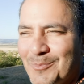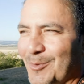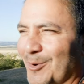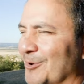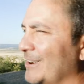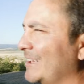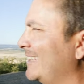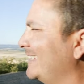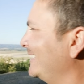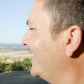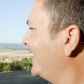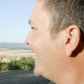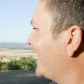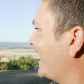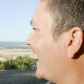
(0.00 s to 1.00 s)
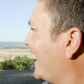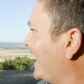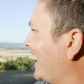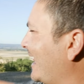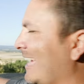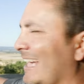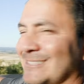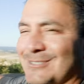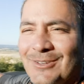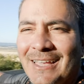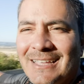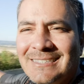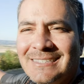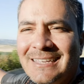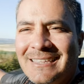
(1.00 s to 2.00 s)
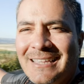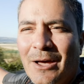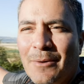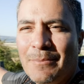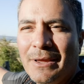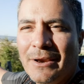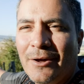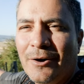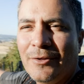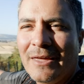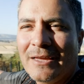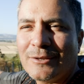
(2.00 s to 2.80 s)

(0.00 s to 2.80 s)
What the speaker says: born in. And as you can see down below,